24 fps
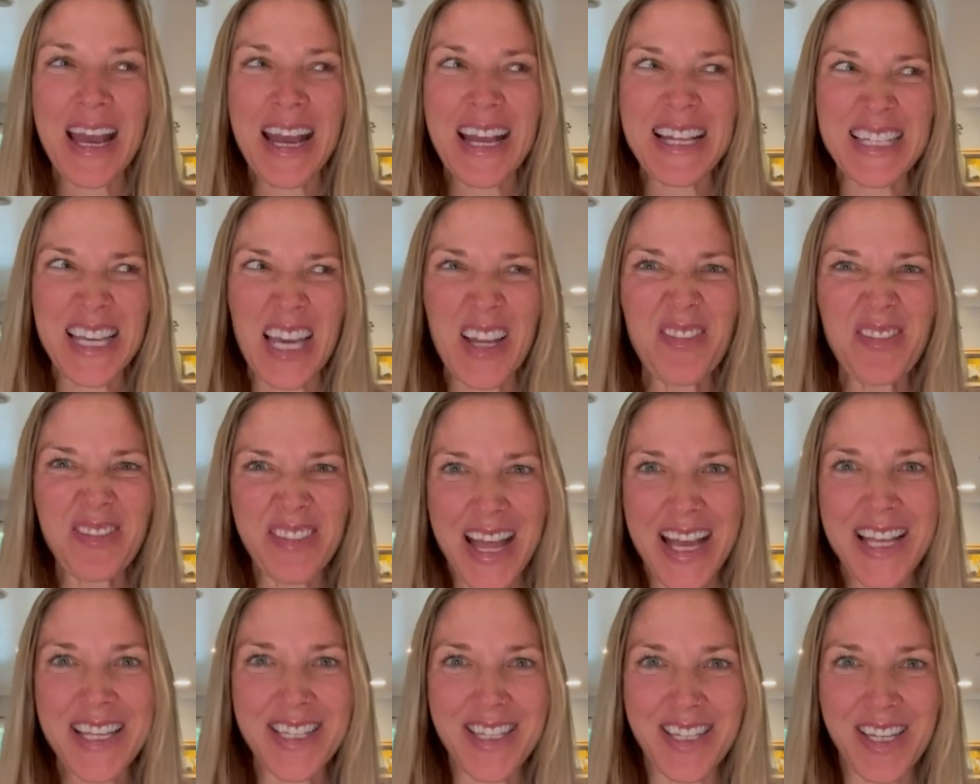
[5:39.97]
It's kind of
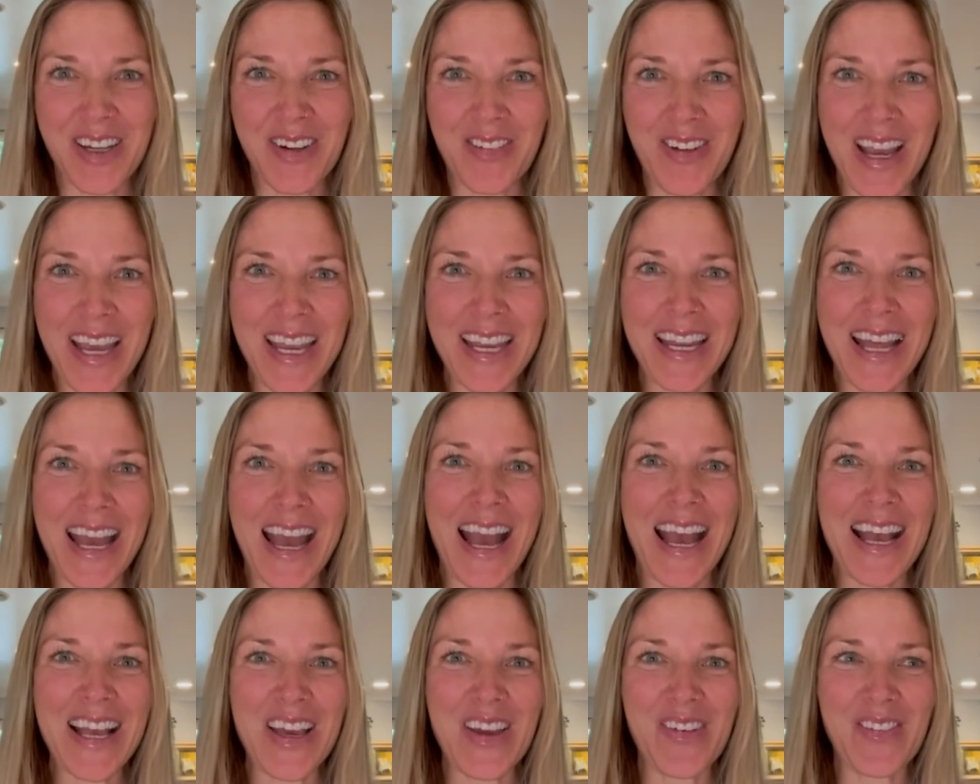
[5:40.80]
nesting, right?
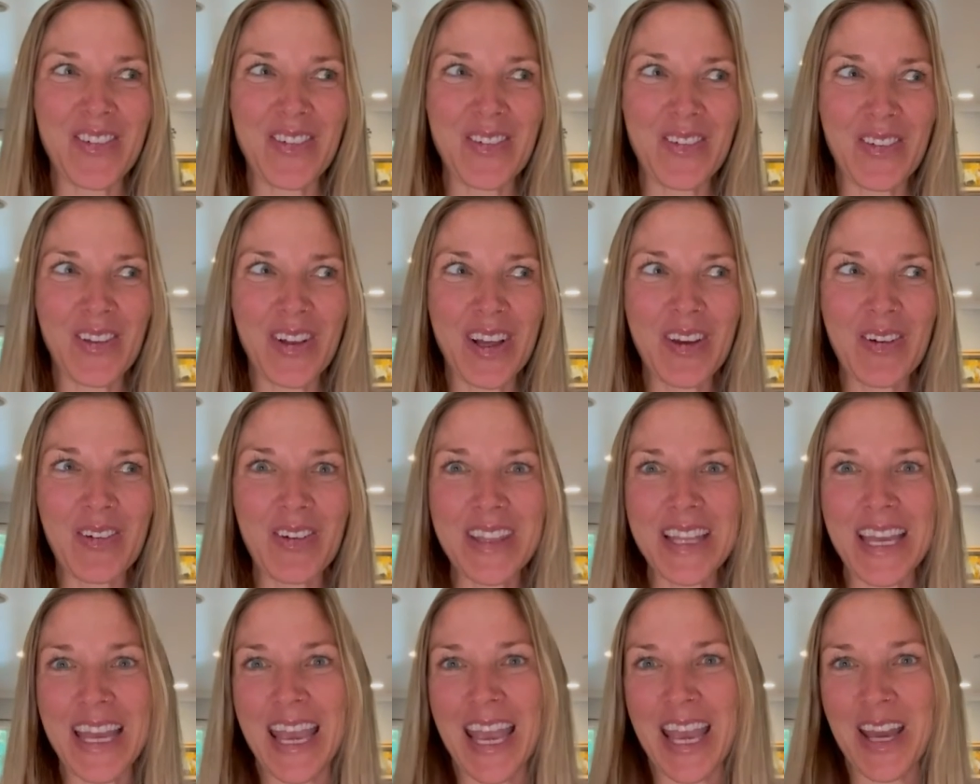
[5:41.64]
If you look at
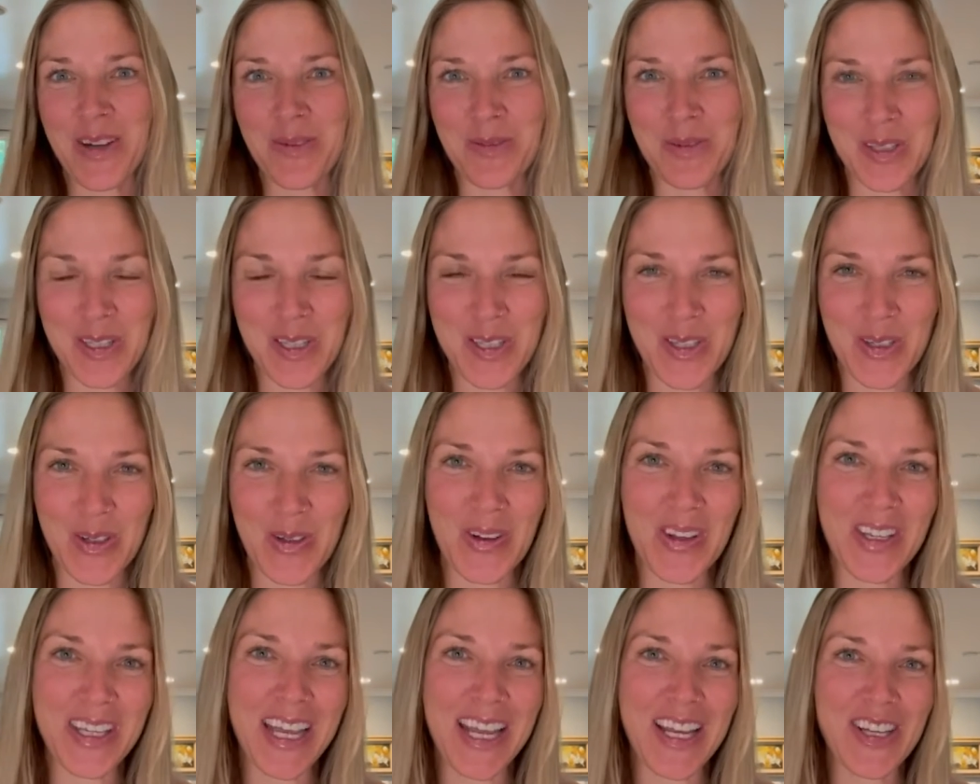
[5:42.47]
what the animals do
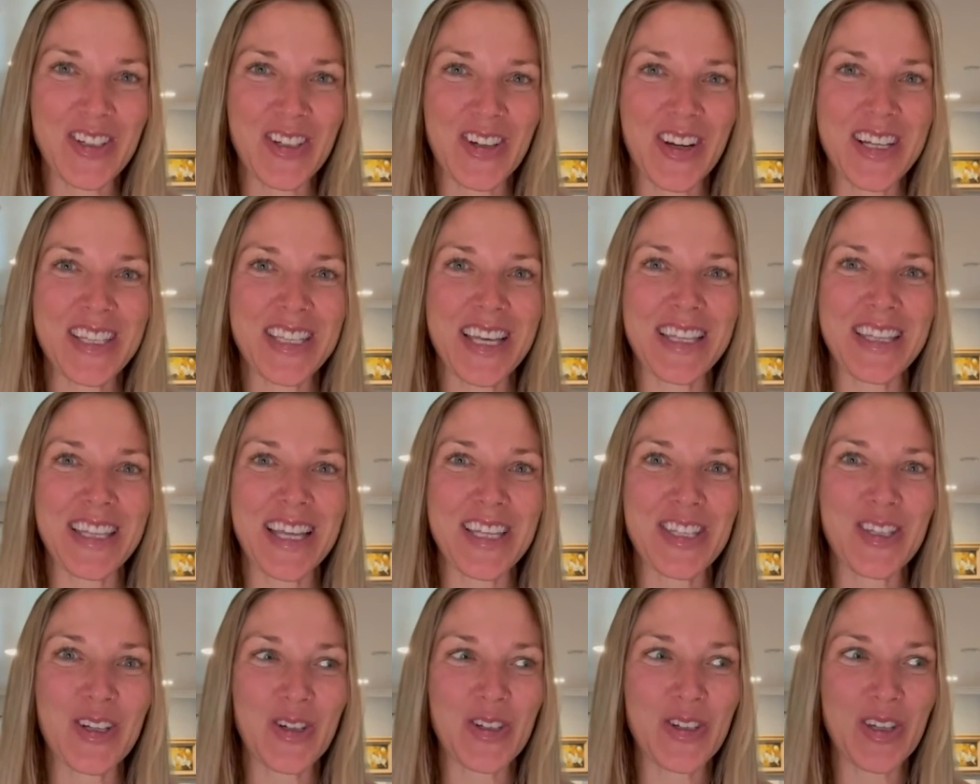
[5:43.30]
in nature as they
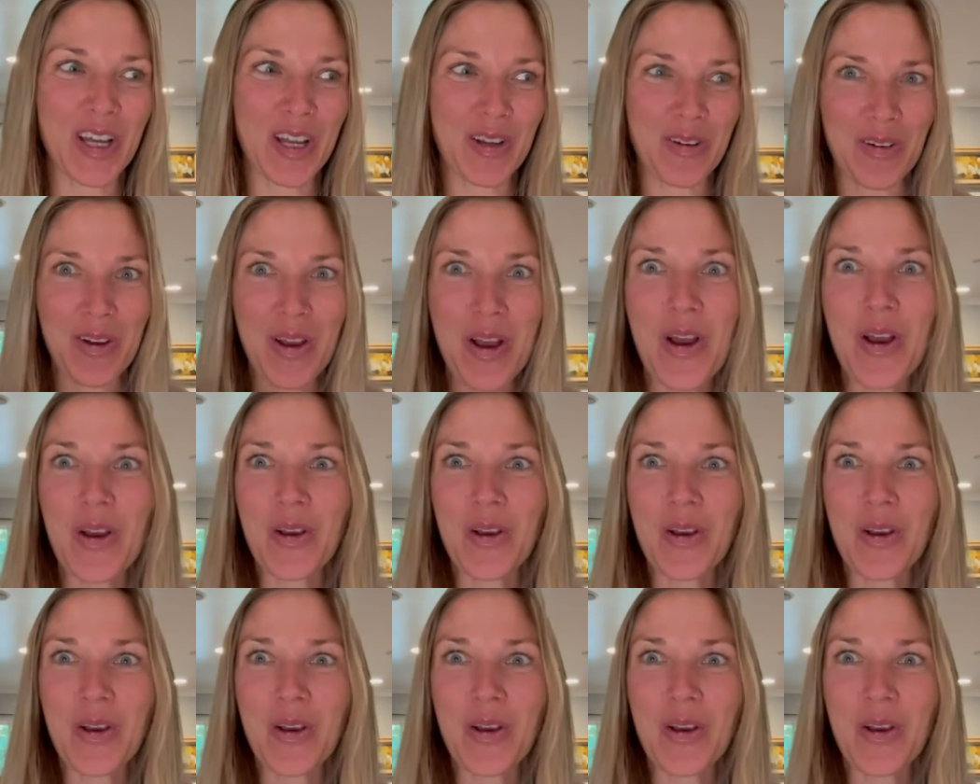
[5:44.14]
start to kind of,